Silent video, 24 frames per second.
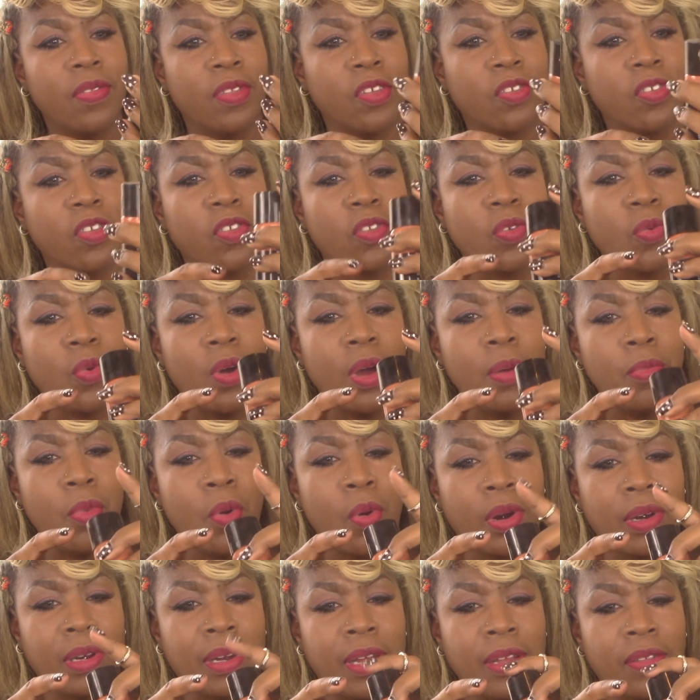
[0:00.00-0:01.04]
This is the one
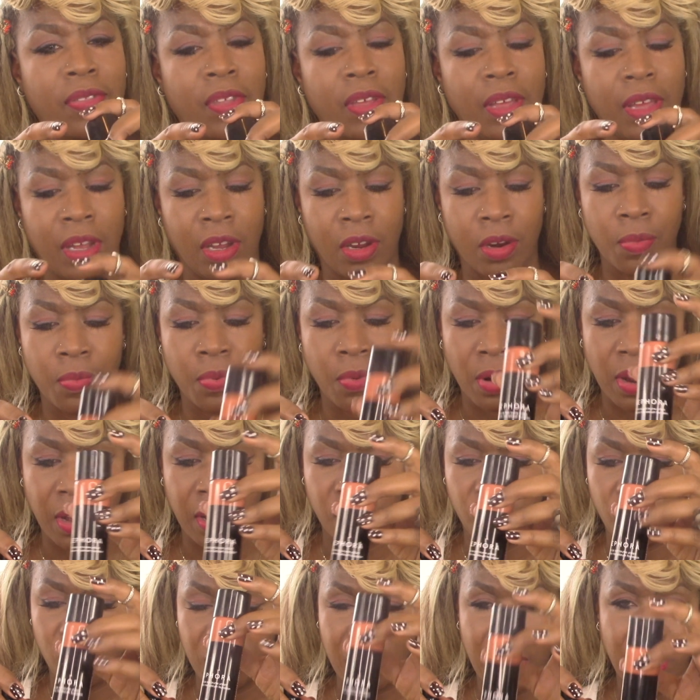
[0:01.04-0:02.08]
more like the
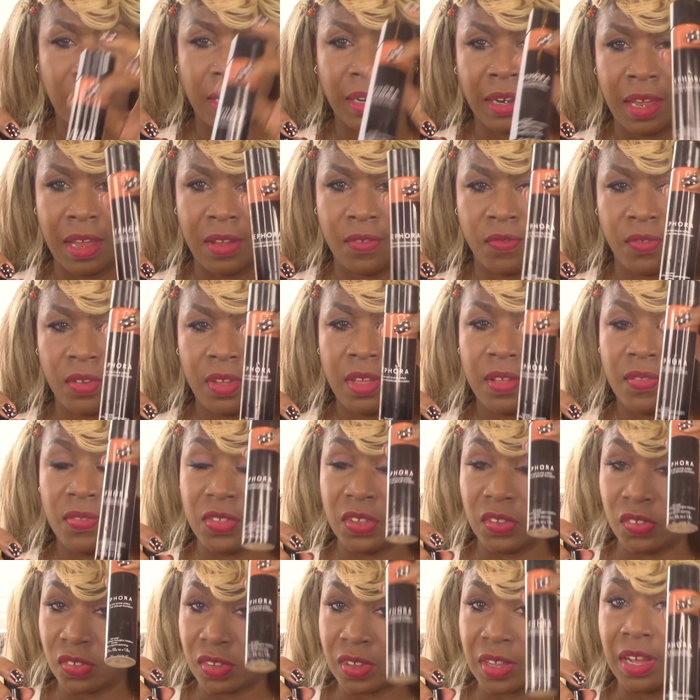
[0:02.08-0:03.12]
airbrush. I love
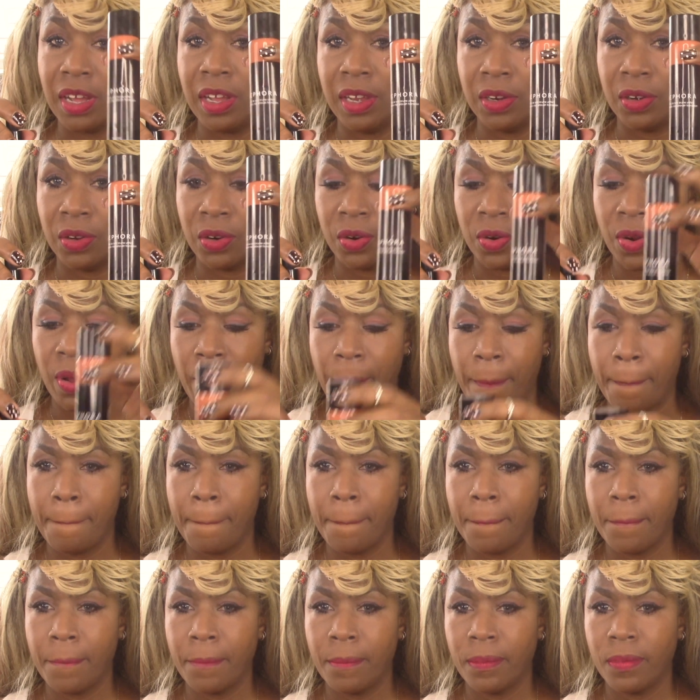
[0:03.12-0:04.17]
this color.
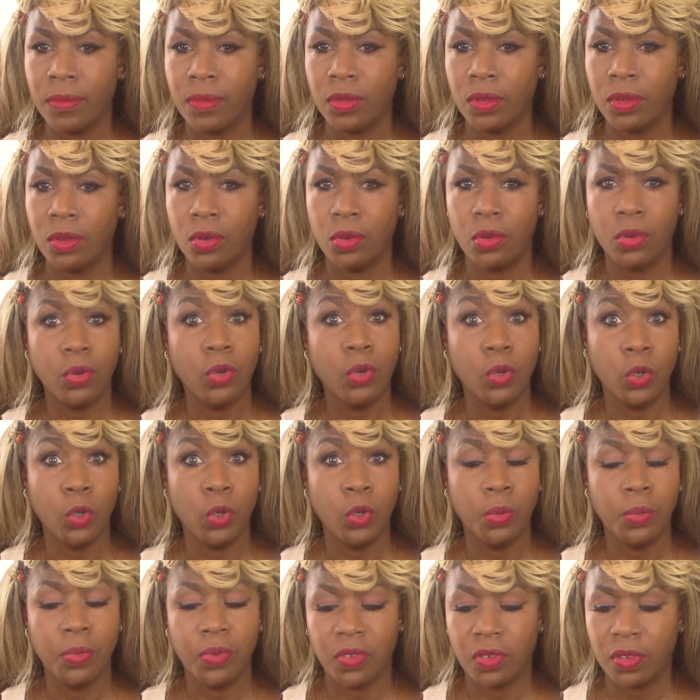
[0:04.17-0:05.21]

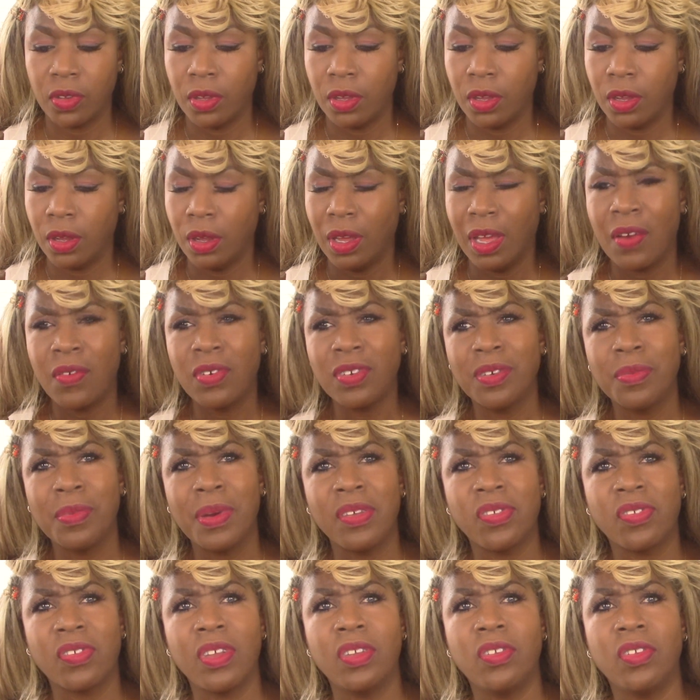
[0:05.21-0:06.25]
Oops. Every time I
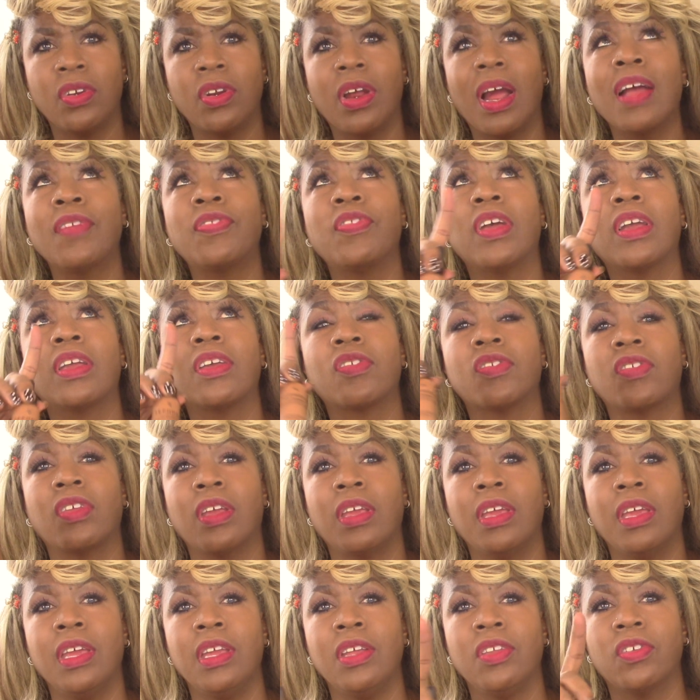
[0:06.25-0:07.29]
sit in here, I think it's the
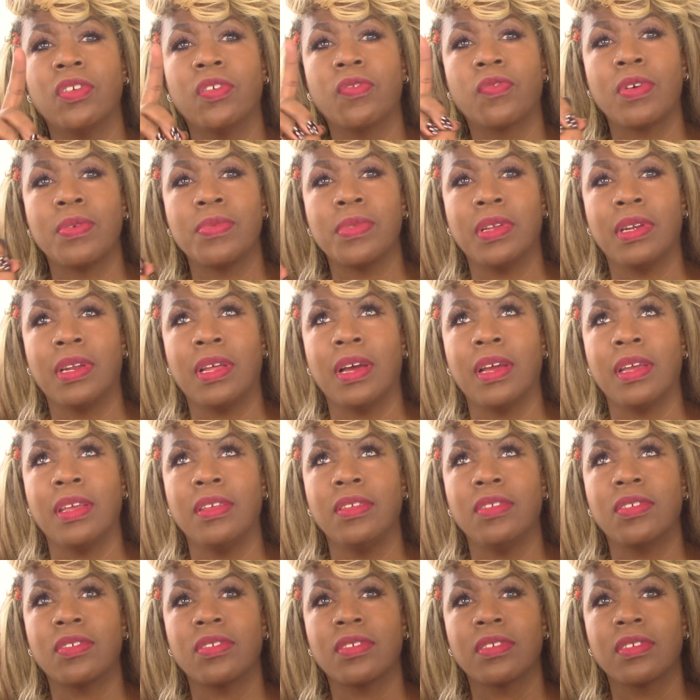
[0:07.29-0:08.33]
heat from the lights.